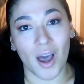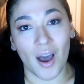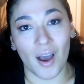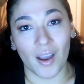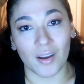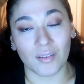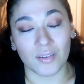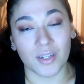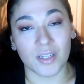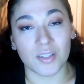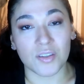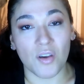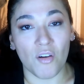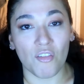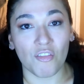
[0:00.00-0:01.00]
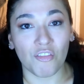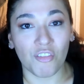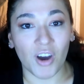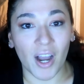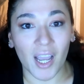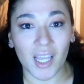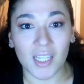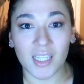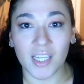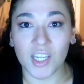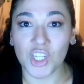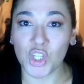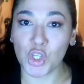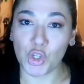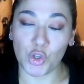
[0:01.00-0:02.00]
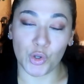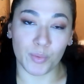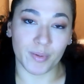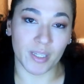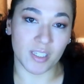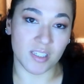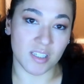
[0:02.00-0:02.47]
iris, violet, cumin,